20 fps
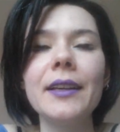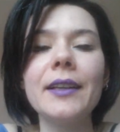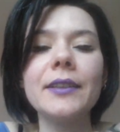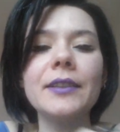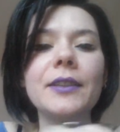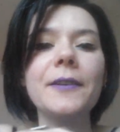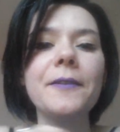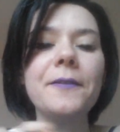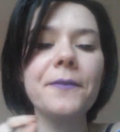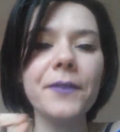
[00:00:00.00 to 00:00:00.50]

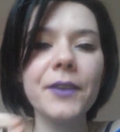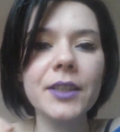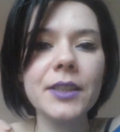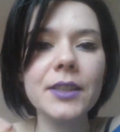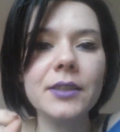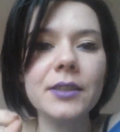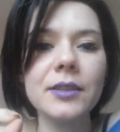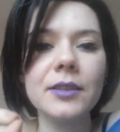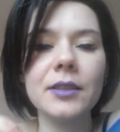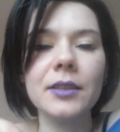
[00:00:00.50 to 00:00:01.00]
The
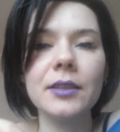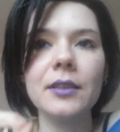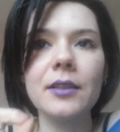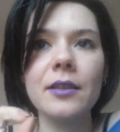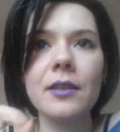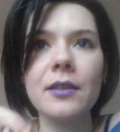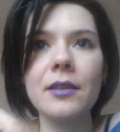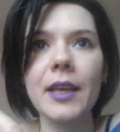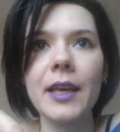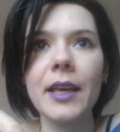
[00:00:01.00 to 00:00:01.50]
first
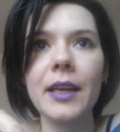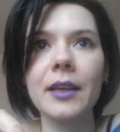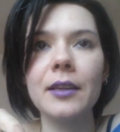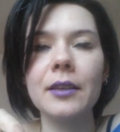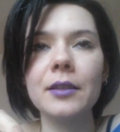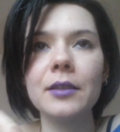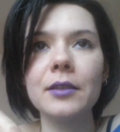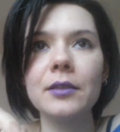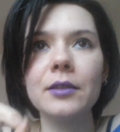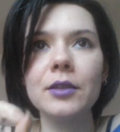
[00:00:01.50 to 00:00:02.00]
thing,
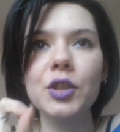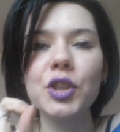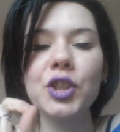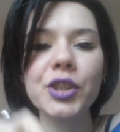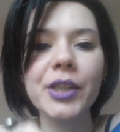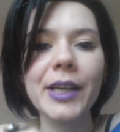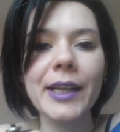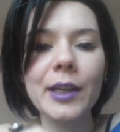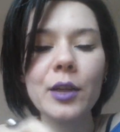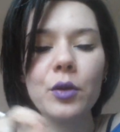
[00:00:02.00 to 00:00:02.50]

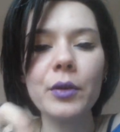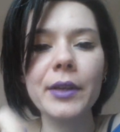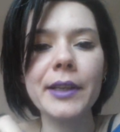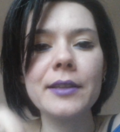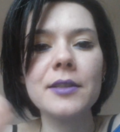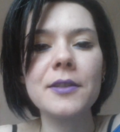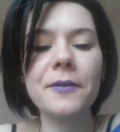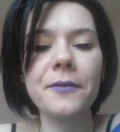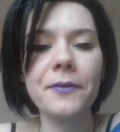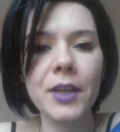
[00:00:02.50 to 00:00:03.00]
shadow
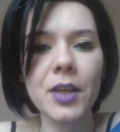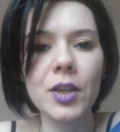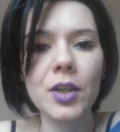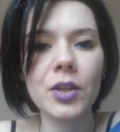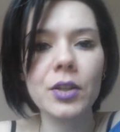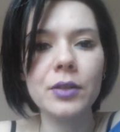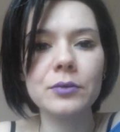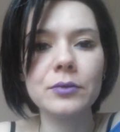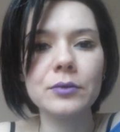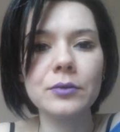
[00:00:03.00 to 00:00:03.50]
is
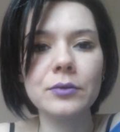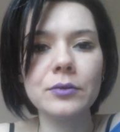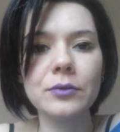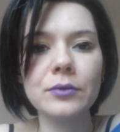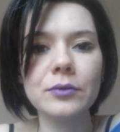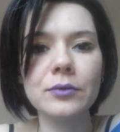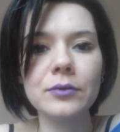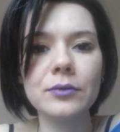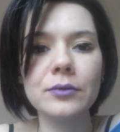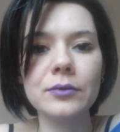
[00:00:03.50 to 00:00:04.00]
fear.
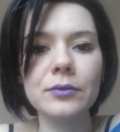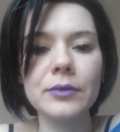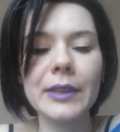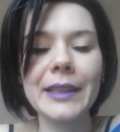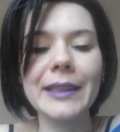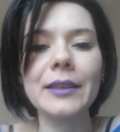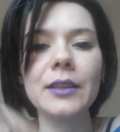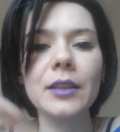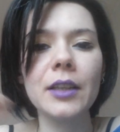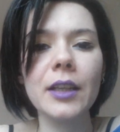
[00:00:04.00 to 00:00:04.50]

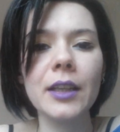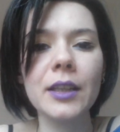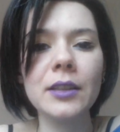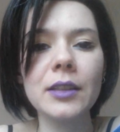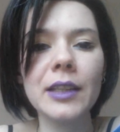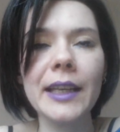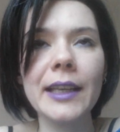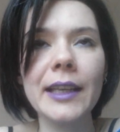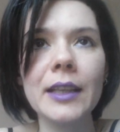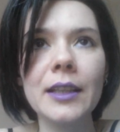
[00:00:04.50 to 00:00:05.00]

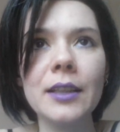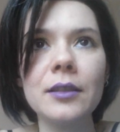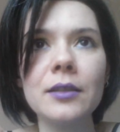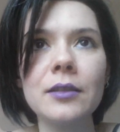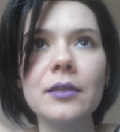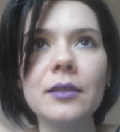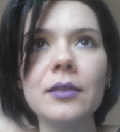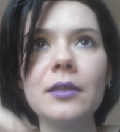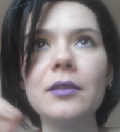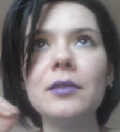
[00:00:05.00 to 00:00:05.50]

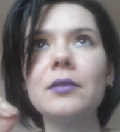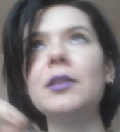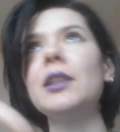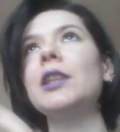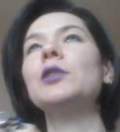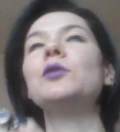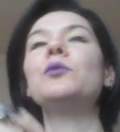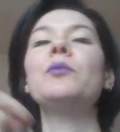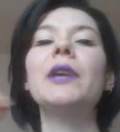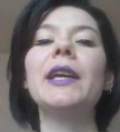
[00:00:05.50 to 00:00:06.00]

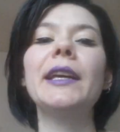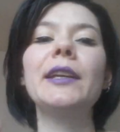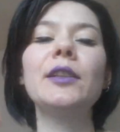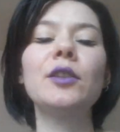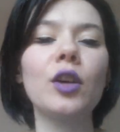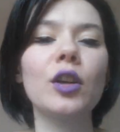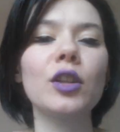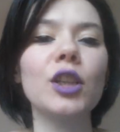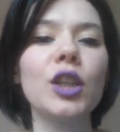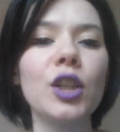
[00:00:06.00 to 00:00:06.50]
It may
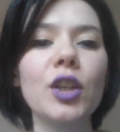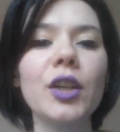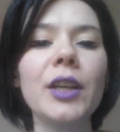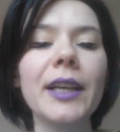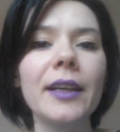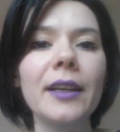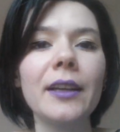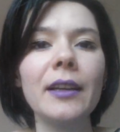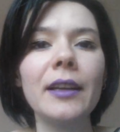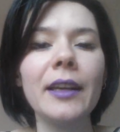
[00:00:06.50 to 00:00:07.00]
not
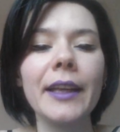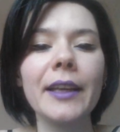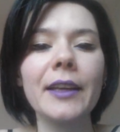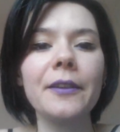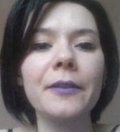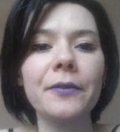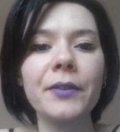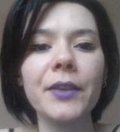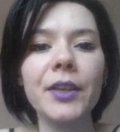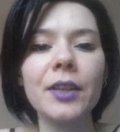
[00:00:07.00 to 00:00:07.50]
look like
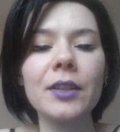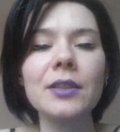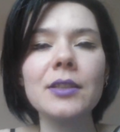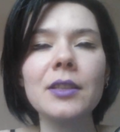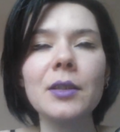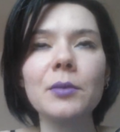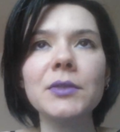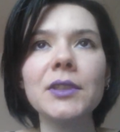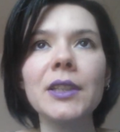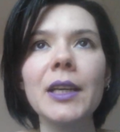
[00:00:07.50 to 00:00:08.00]
fear
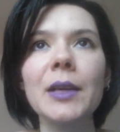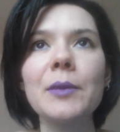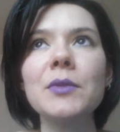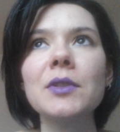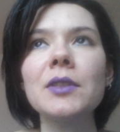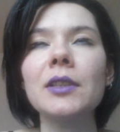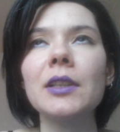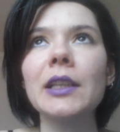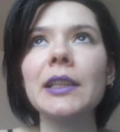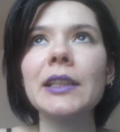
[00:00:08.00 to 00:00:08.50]

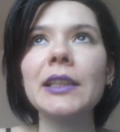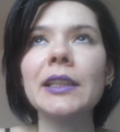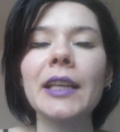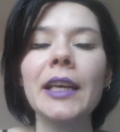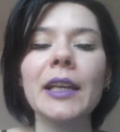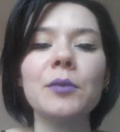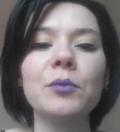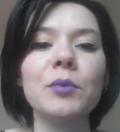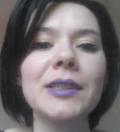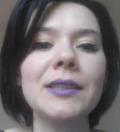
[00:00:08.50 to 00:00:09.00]
sometimes, and it
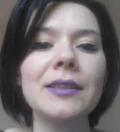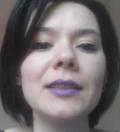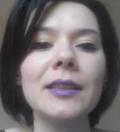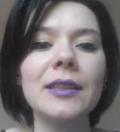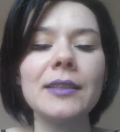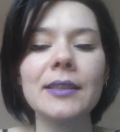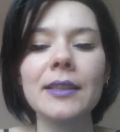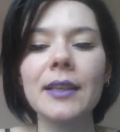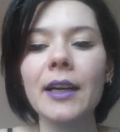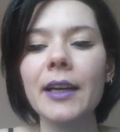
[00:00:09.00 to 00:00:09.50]
can be
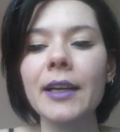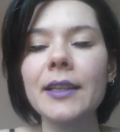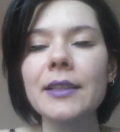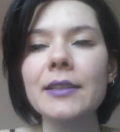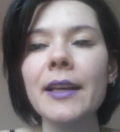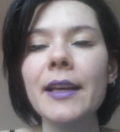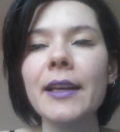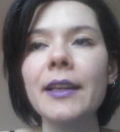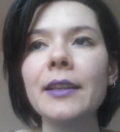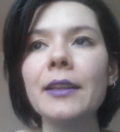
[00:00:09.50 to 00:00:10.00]

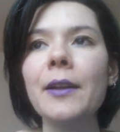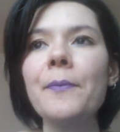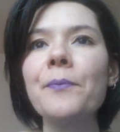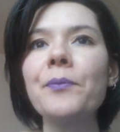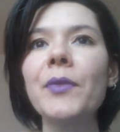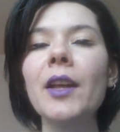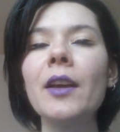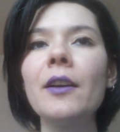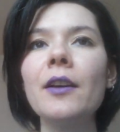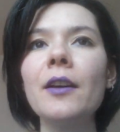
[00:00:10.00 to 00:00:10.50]
disguised. And
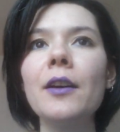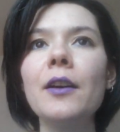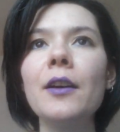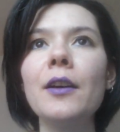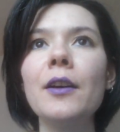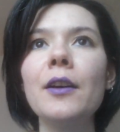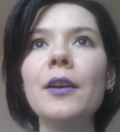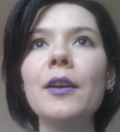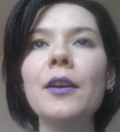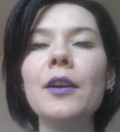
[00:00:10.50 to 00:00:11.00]

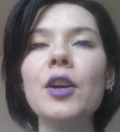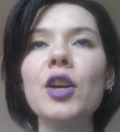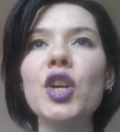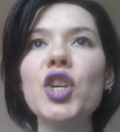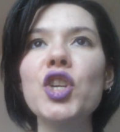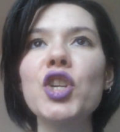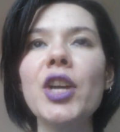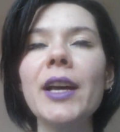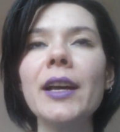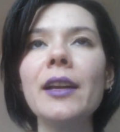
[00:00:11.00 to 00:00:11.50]

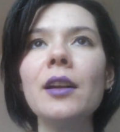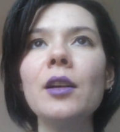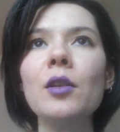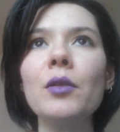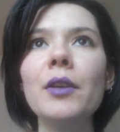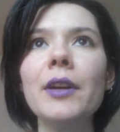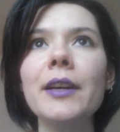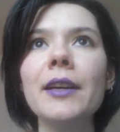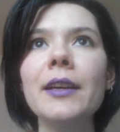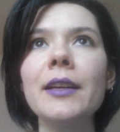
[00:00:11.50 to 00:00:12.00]

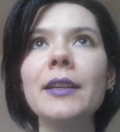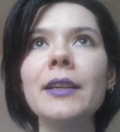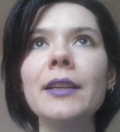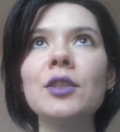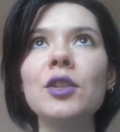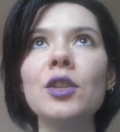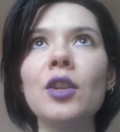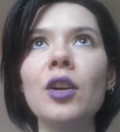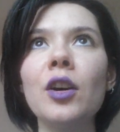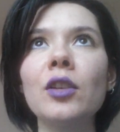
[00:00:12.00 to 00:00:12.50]
shadow
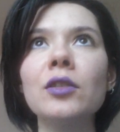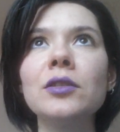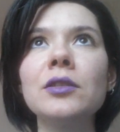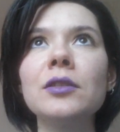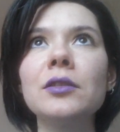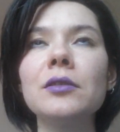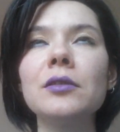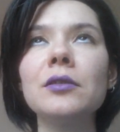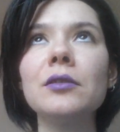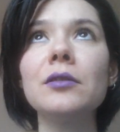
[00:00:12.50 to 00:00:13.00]
is
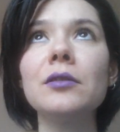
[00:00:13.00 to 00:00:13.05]
not,